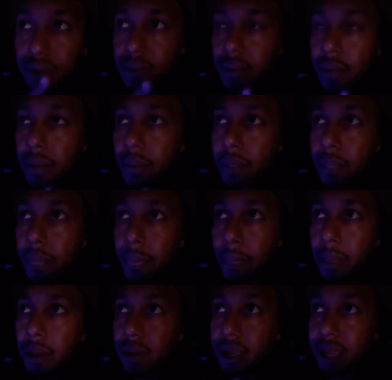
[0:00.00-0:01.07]
do,
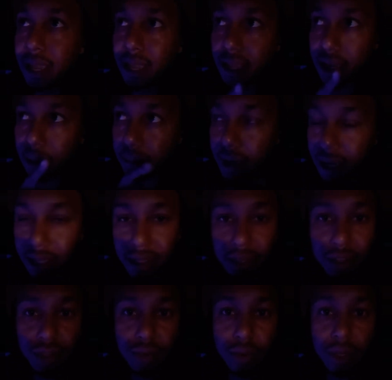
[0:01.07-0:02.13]
okay, and I'm cutting
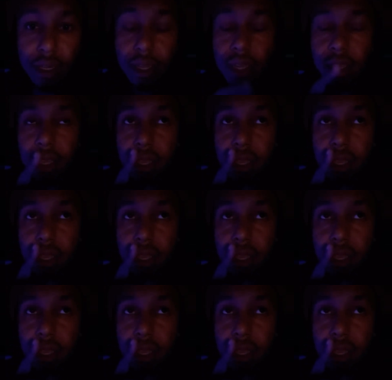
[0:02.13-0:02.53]
this short.